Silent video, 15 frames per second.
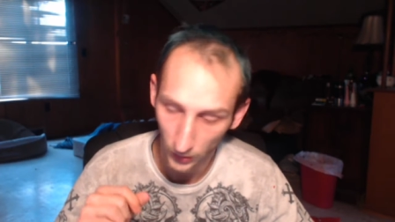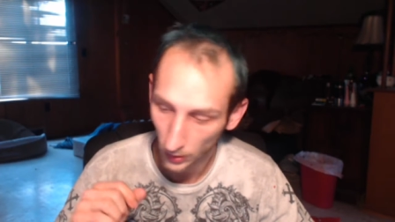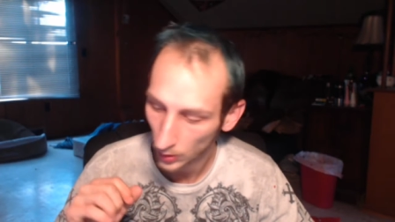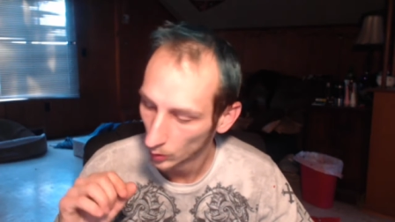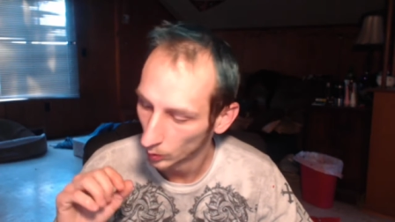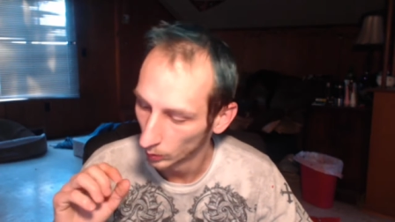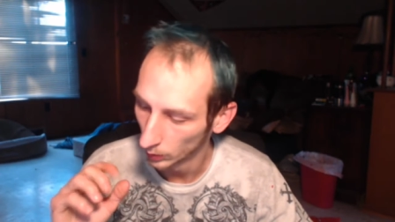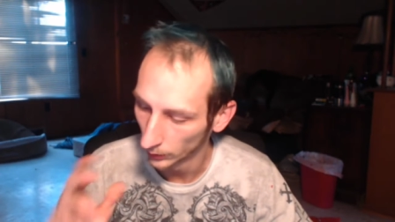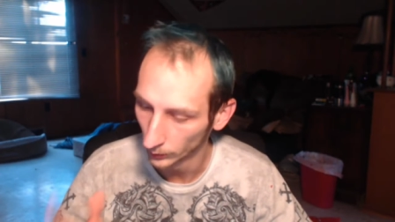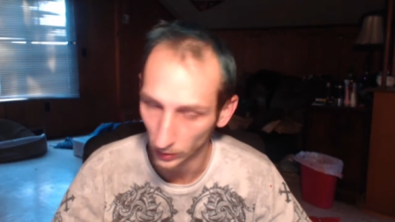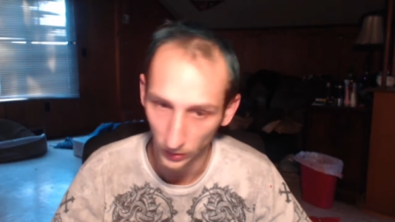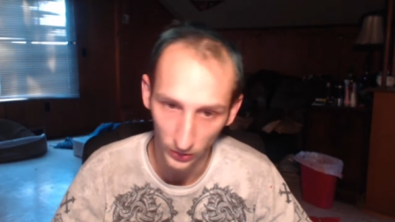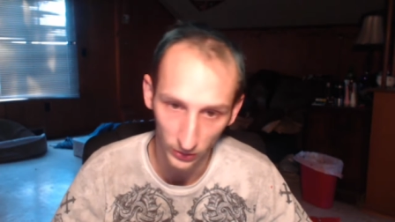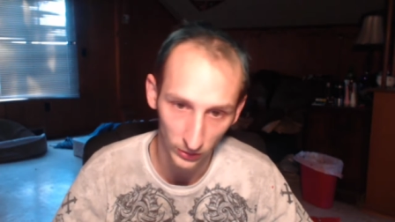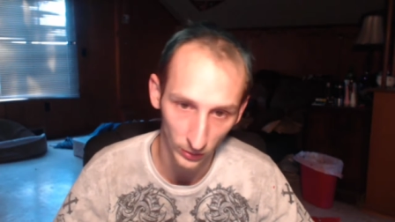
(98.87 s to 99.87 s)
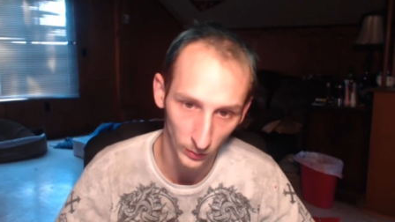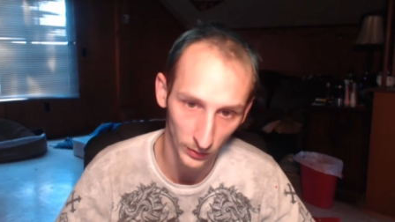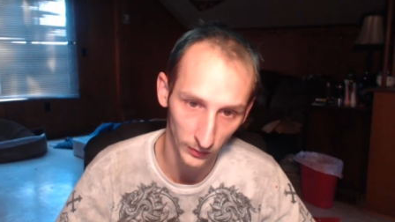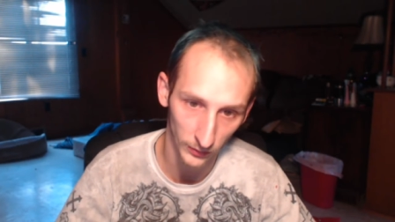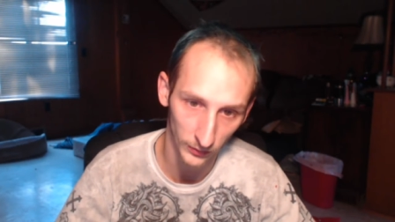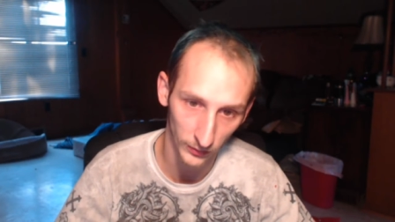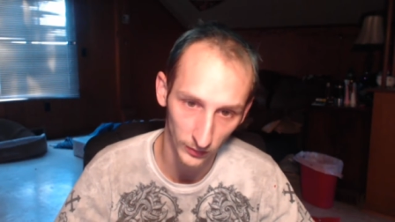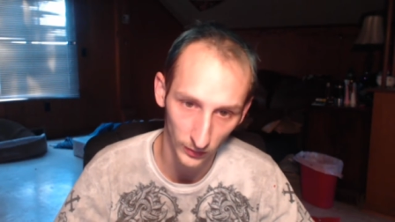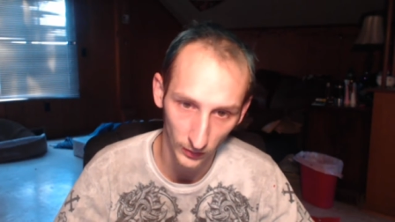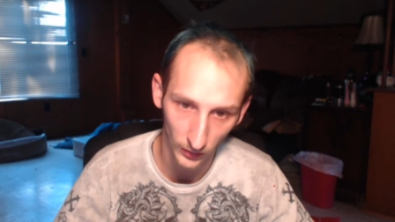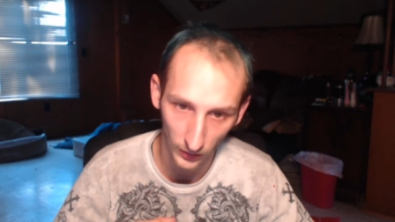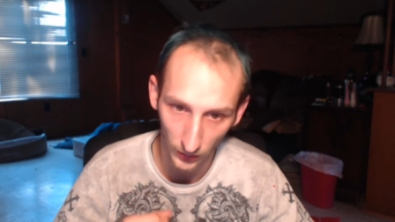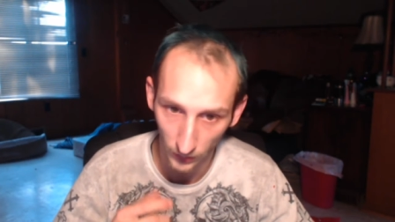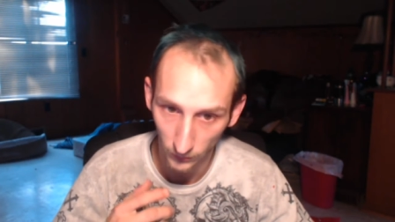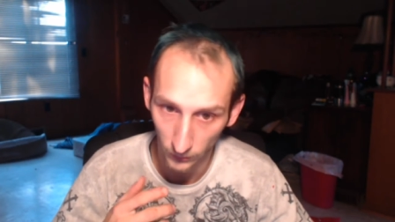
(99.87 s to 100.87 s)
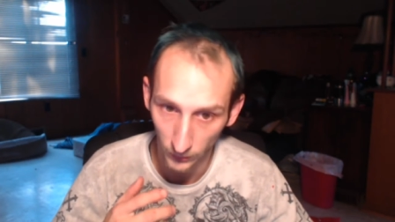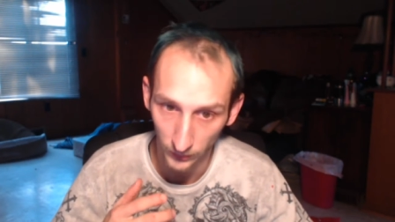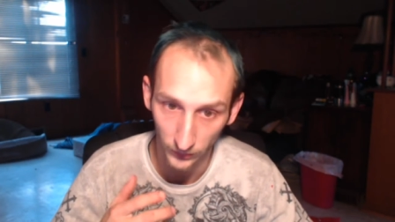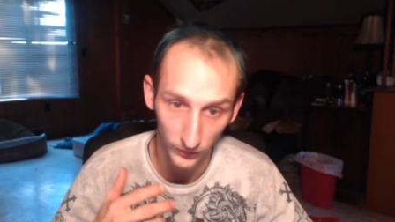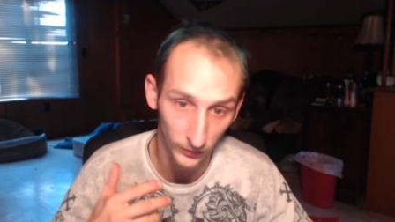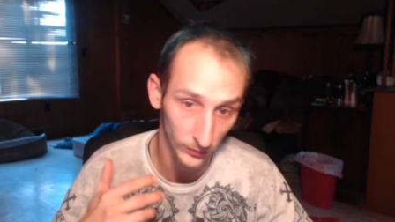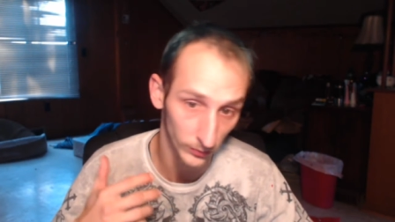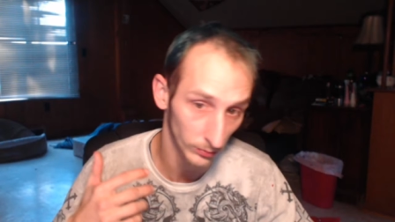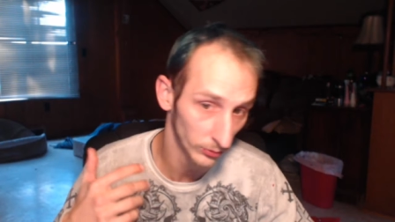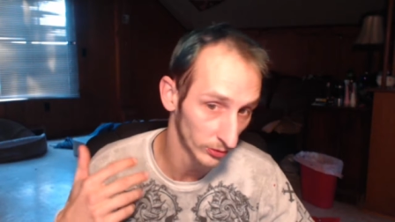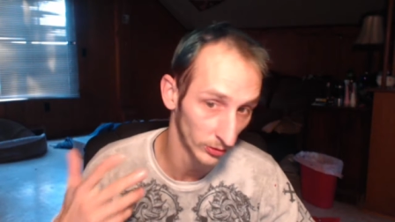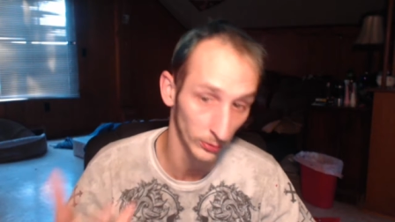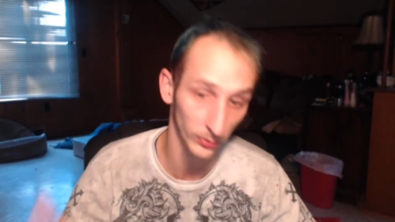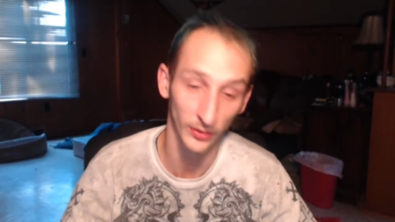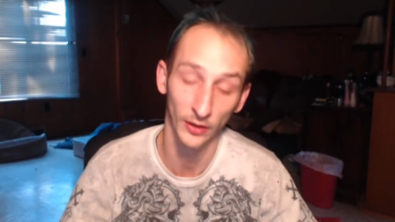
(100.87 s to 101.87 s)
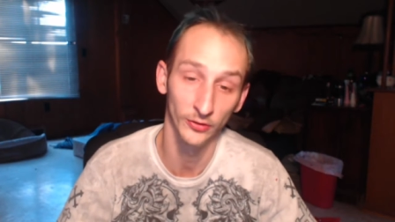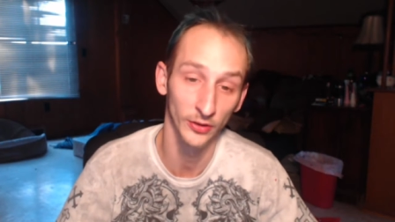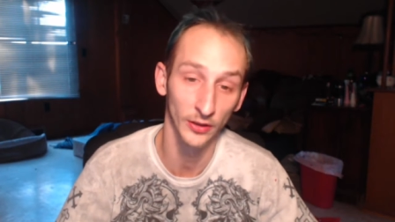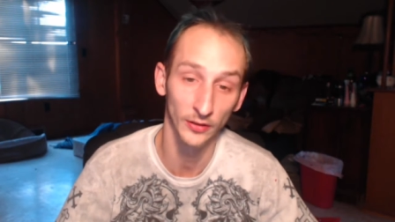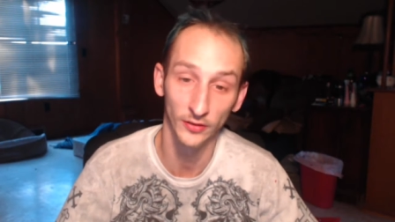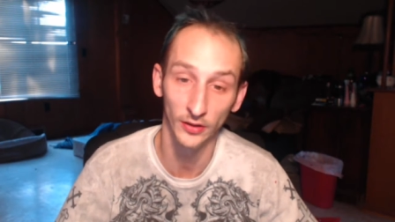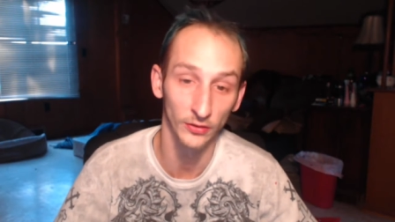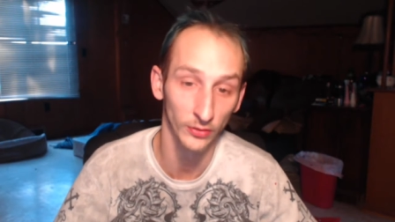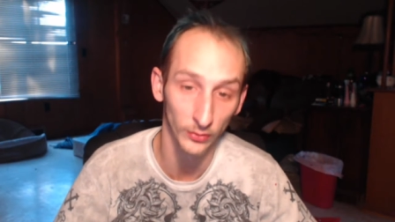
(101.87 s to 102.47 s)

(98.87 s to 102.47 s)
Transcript: what we're going to do with with 2018.